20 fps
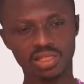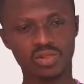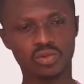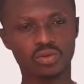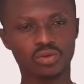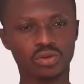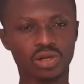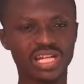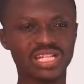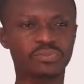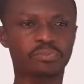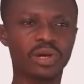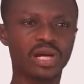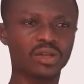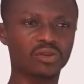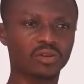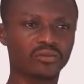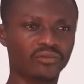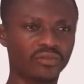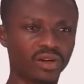So as
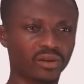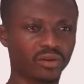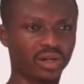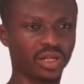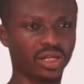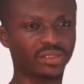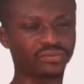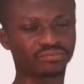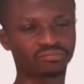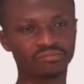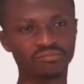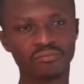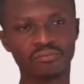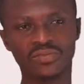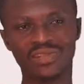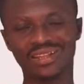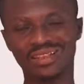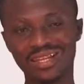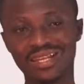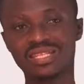part of our
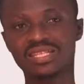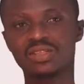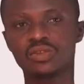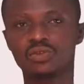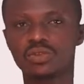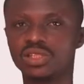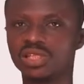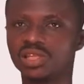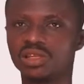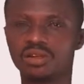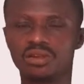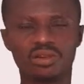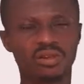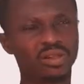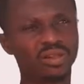lesson today,